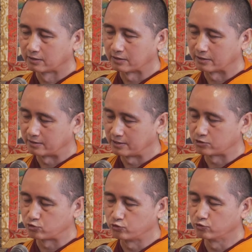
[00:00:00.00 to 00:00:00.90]
then
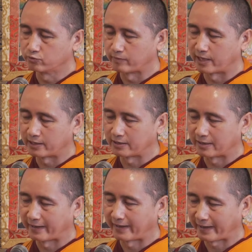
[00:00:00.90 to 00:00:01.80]
these two mind
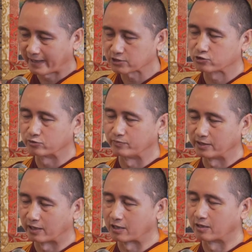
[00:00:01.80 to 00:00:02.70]
has to
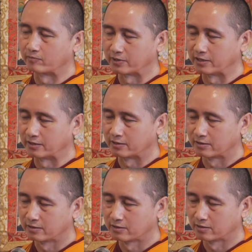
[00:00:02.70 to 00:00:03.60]
be accompanied
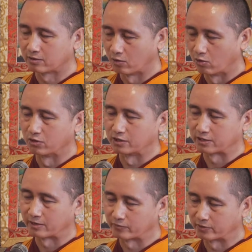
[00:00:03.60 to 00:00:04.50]
all the
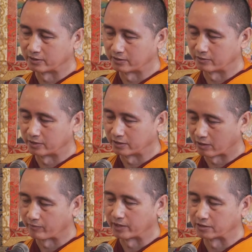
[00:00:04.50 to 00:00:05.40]
time in
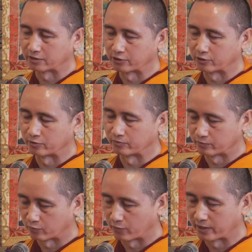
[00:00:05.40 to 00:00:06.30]
our mental continuum.
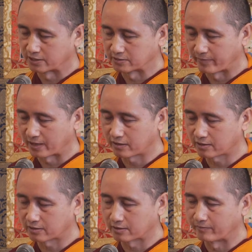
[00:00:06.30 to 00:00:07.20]
One is
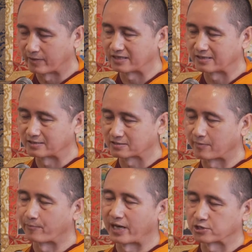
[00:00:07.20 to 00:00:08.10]
method, method is
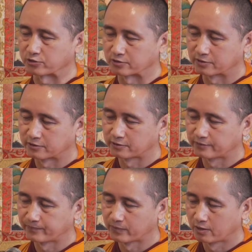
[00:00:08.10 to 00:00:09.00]
compassion.
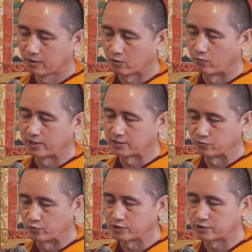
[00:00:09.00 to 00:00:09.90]
One is
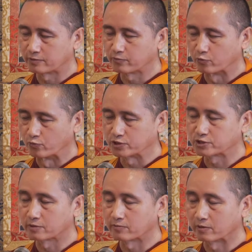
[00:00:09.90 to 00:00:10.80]
wisdom,
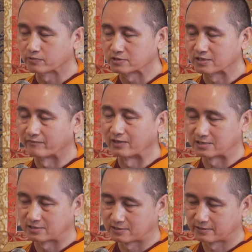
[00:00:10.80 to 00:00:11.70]
wisdom of
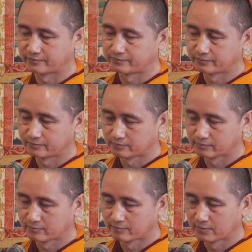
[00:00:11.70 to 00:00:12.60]
selfless.
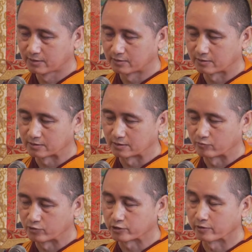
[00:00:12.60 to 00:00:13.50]
You see,
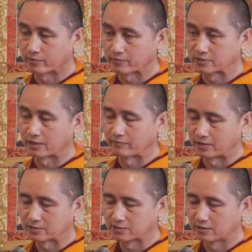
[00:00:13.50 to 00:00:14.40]
wisdom of
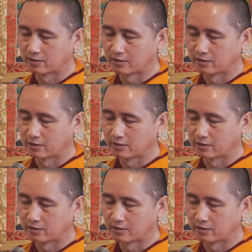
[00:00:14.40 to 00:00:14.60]
selfless.